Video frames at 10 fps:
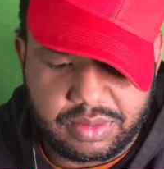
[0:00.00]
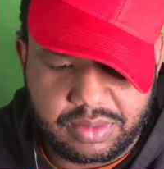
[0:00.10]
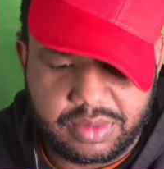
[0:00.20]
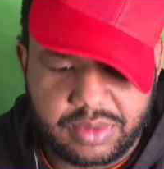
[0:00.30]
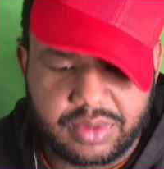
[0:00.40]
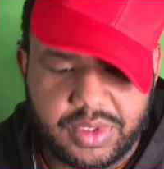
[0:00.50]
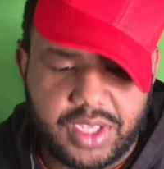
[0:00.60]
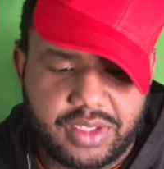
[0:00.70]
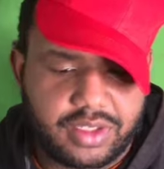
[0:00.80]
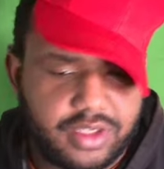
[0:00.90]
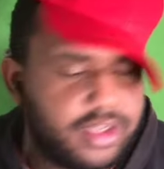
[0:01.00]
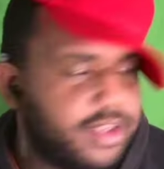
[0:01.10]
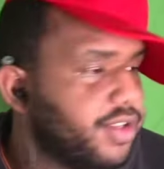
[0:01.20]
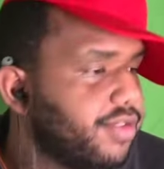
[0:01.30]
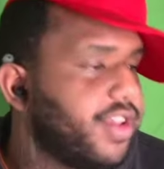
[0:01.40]
That's the end
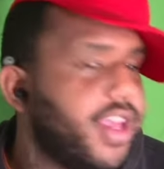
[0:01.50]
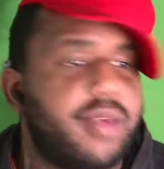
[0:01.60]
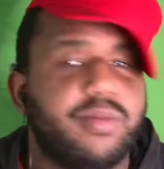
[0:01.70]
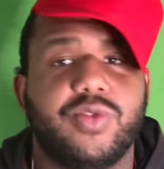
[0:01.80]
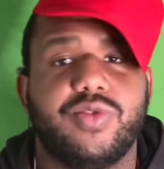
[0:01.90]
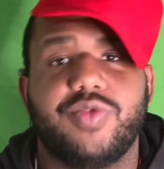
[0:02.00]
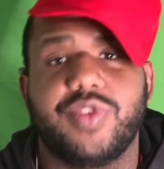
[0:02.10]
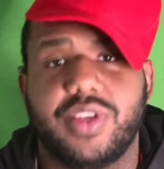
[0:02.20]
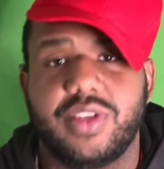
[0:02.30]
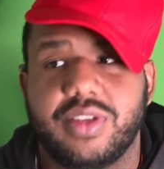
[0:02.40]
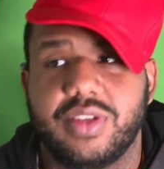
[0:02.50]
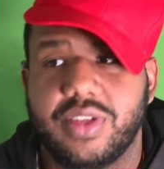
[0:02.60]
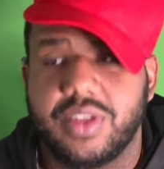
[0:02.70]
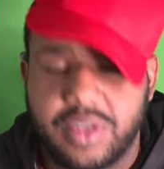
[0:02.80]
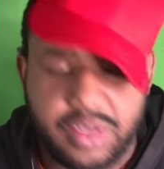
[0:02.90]
of that movie.
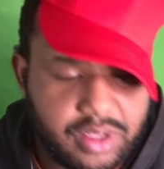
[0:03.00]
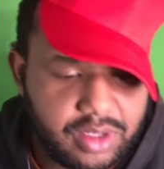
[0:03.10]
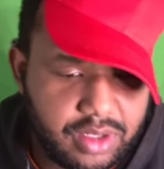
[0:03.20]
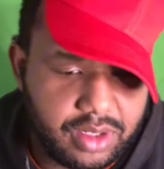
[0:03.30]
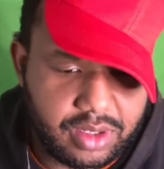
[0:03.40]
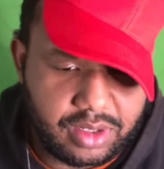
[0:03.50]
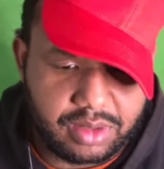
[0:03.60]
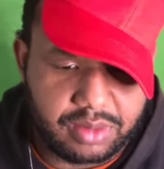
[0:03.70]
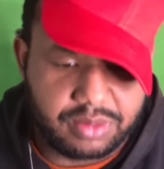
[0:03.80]
Um,